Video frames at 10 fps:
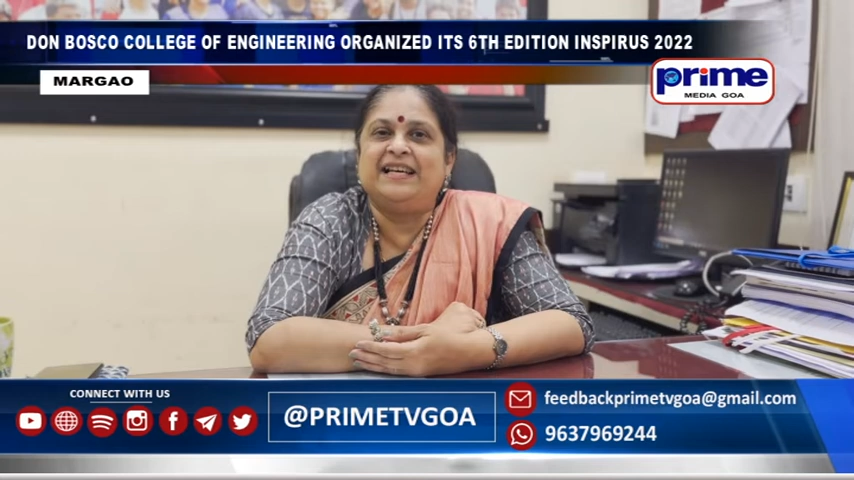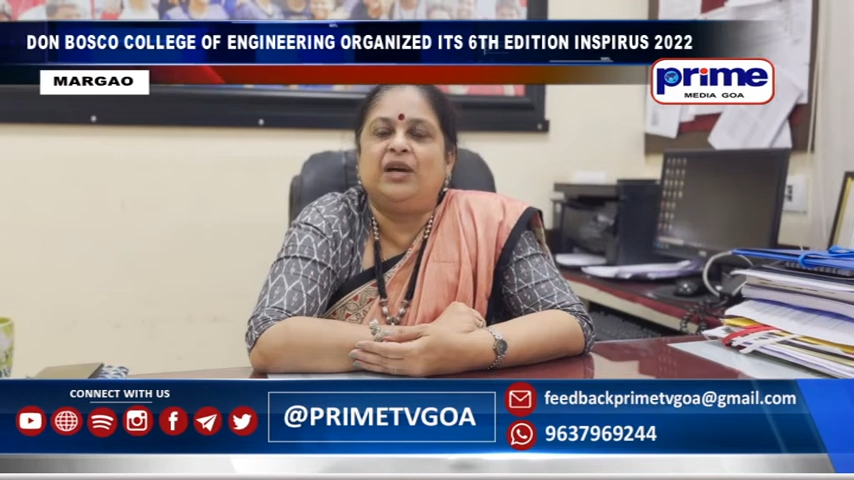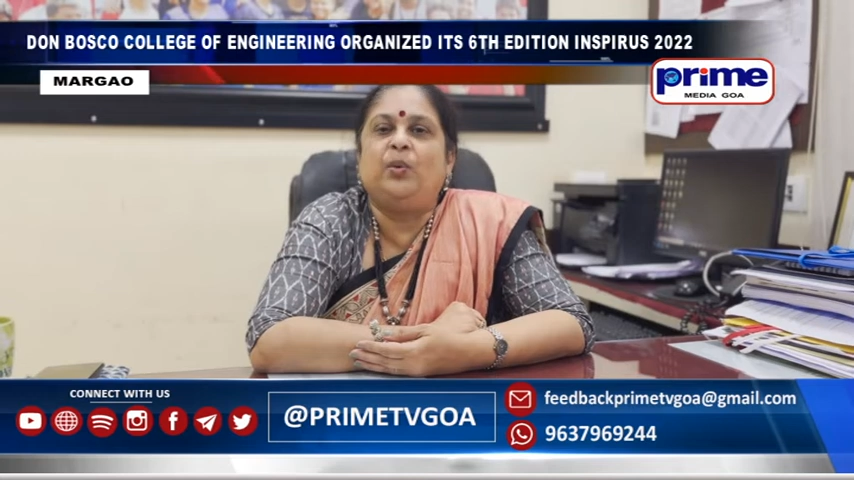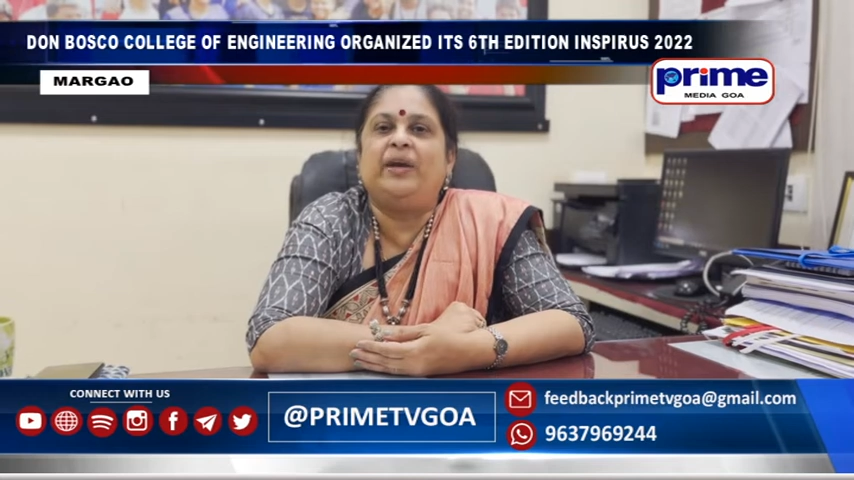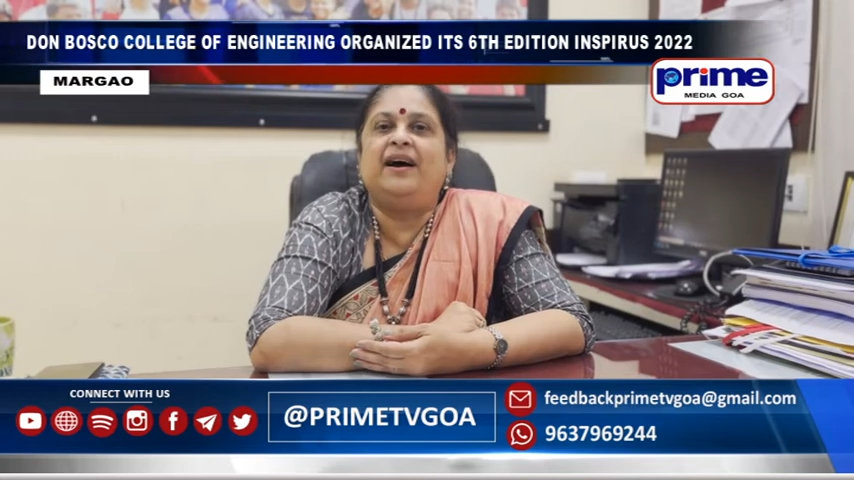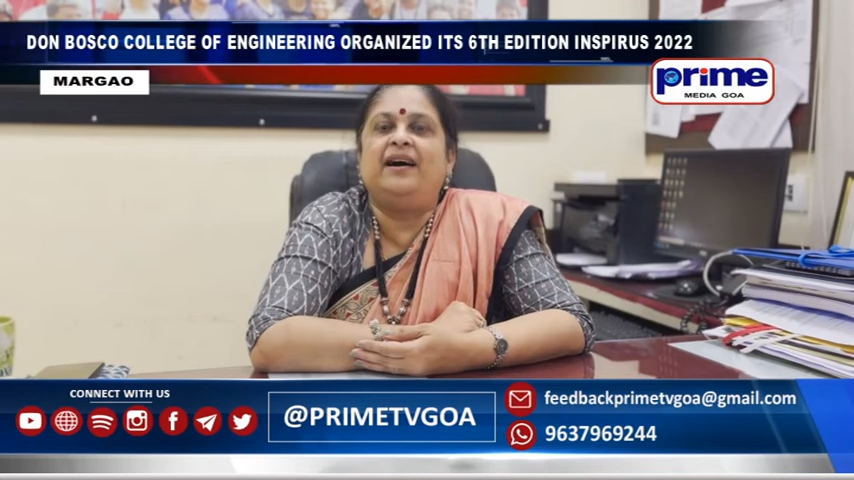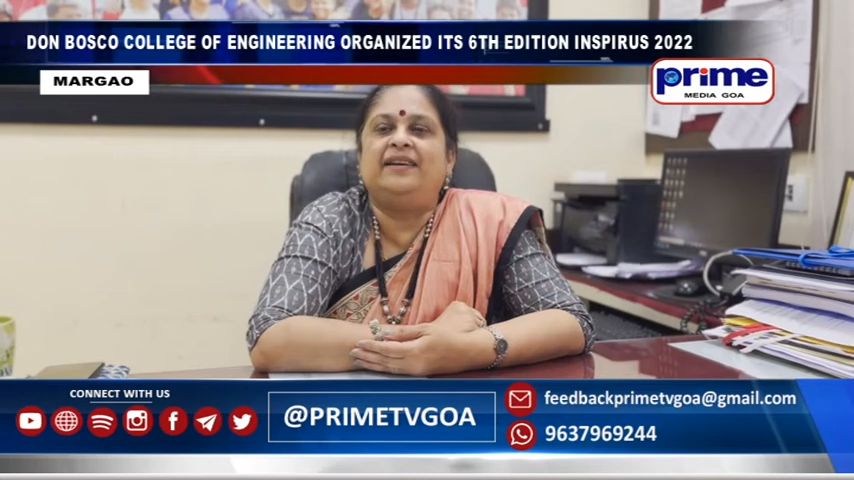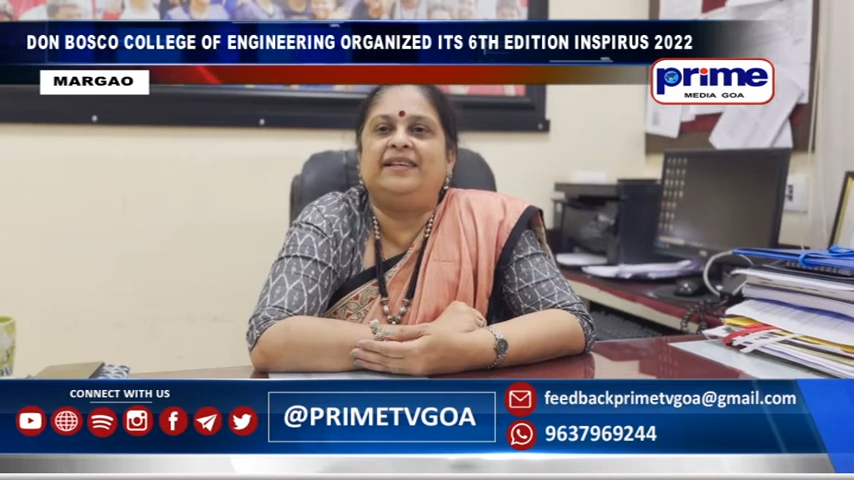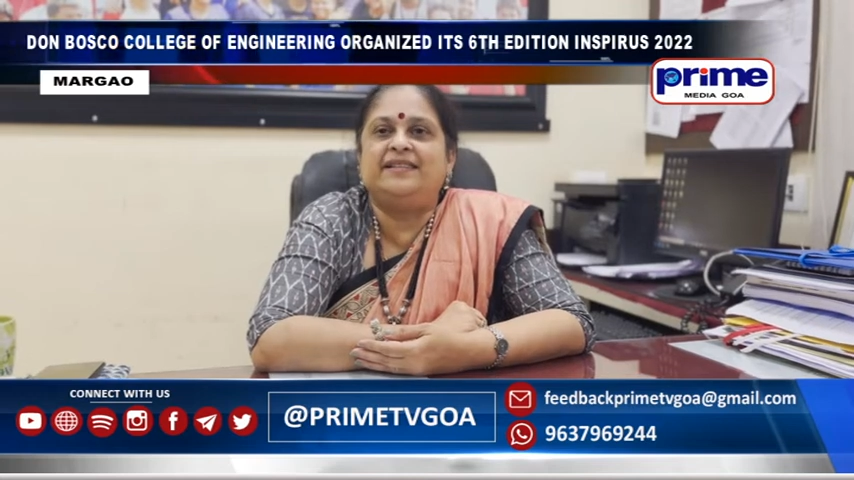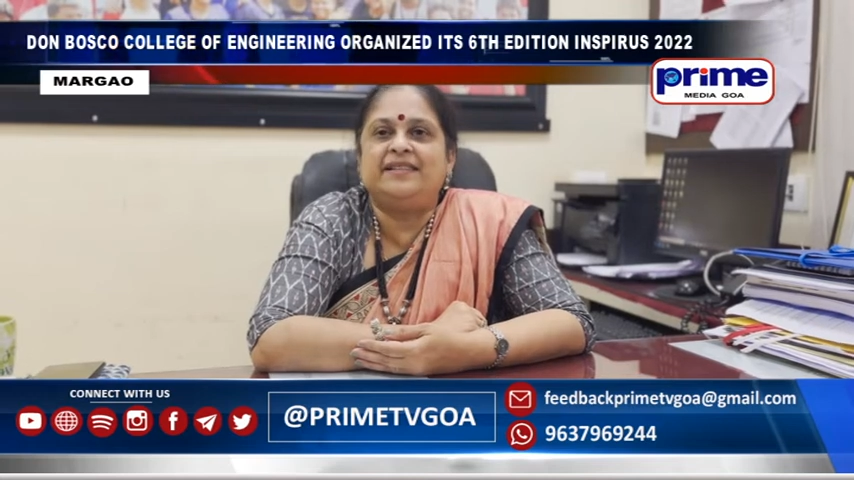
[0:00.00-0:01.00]
We are
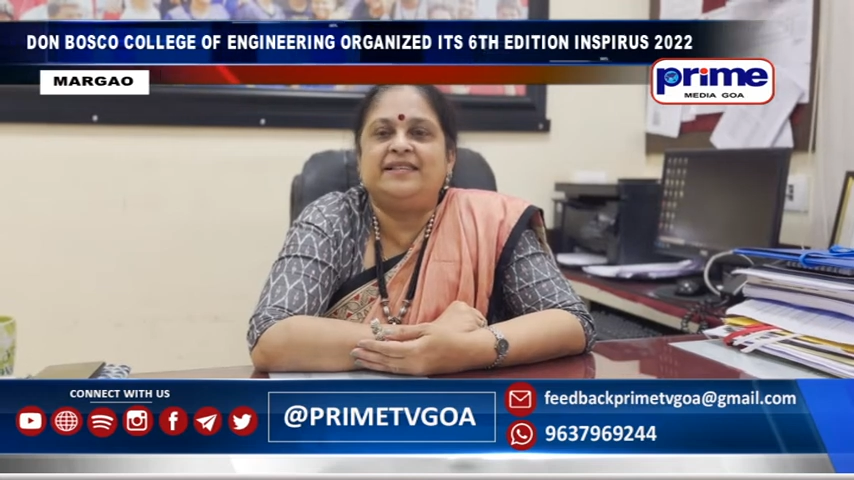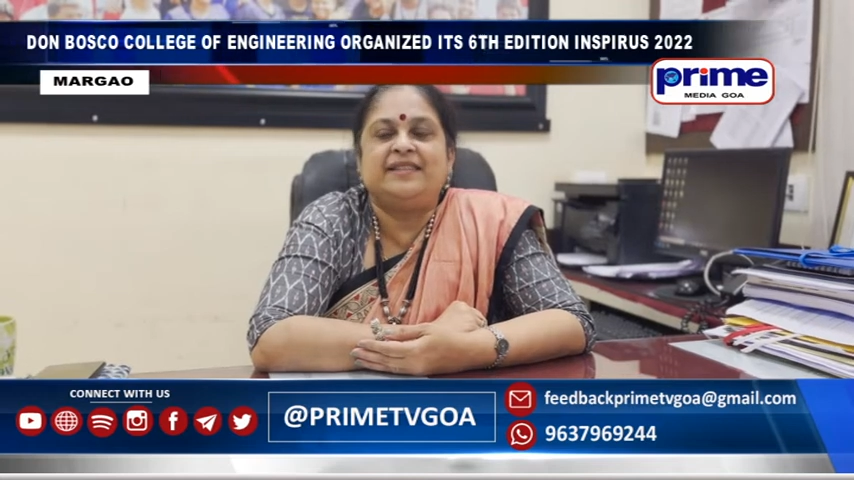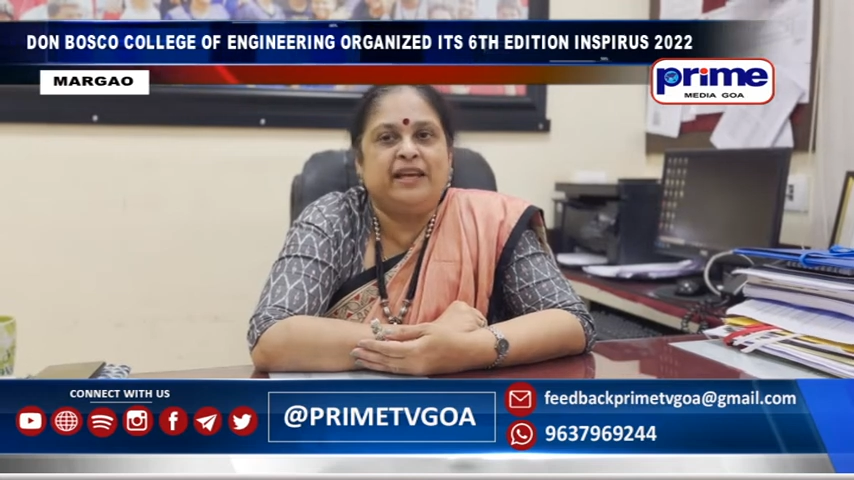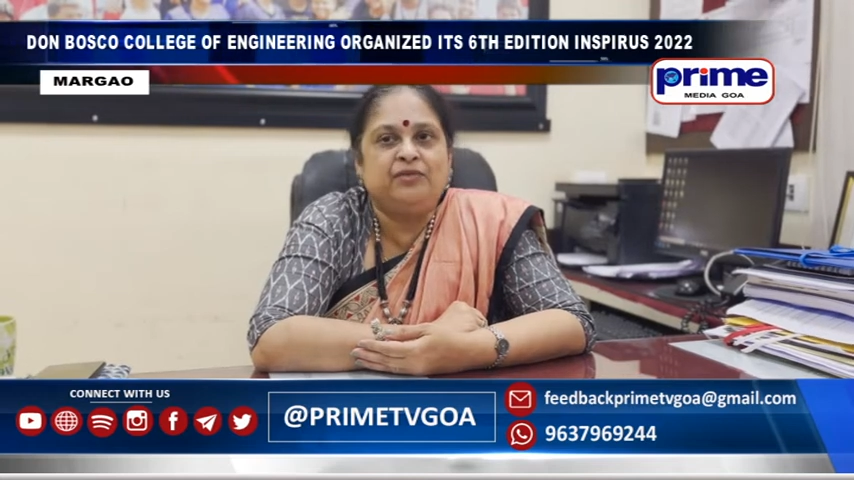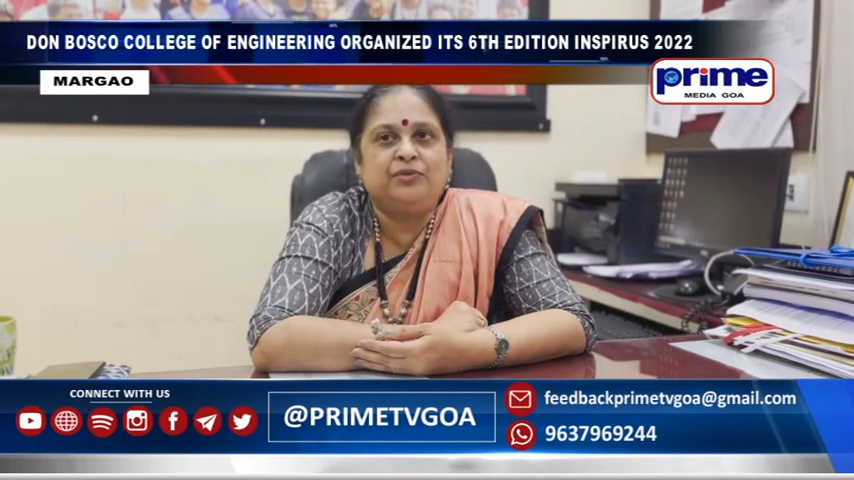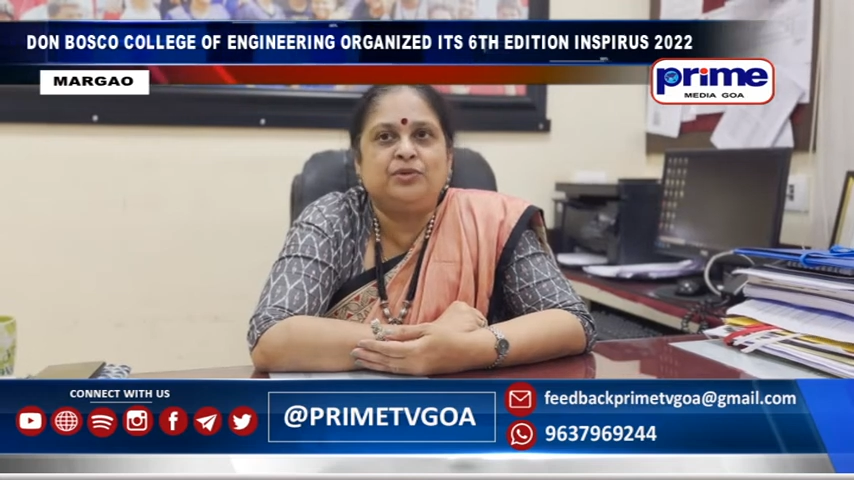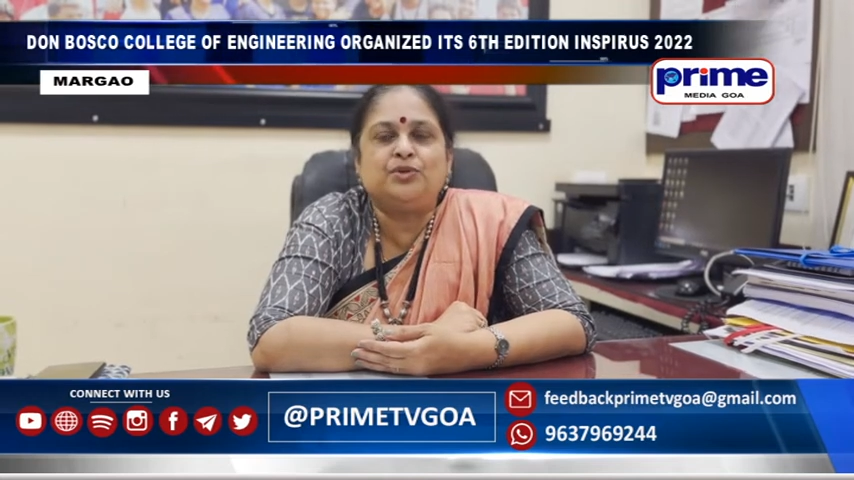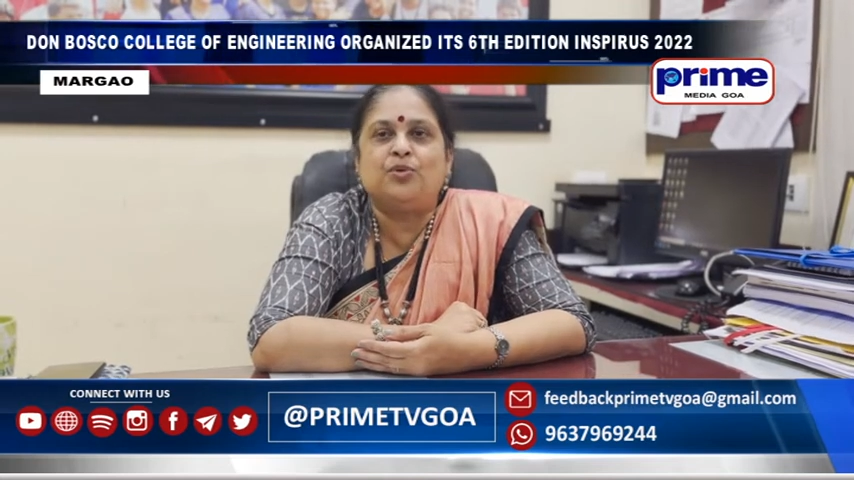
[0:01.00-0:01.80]
indeed thankful to